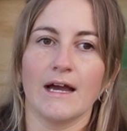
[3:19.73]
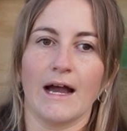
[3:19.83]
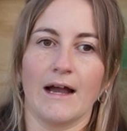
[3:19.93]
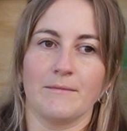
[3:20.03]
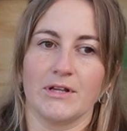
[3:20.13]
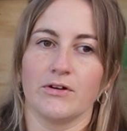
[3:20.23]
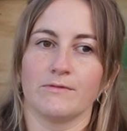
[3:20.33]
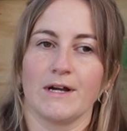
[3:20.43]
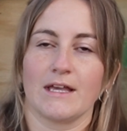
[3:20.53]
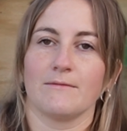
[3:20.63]
and you're
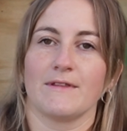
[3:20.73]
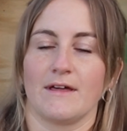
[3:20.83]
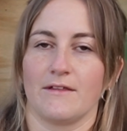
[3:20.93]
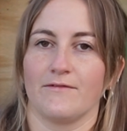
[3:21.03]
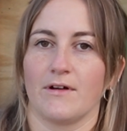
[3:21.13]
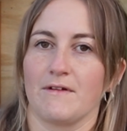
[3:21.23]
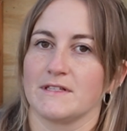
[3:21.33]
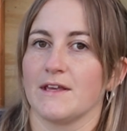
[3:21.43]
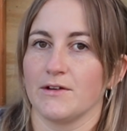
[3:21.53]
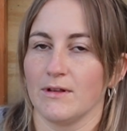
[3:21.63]
working with other
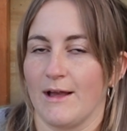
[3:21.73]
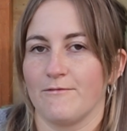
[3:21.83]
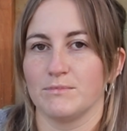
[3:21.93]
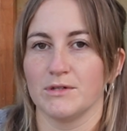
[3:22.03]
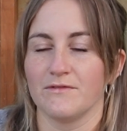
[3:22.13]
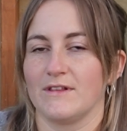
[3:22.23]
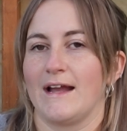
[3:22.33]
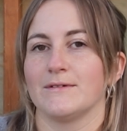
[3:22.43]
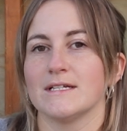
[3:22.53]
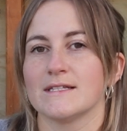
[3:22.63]
florists, that you'll have blue
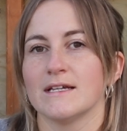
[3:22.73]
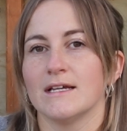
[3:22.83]
flowers,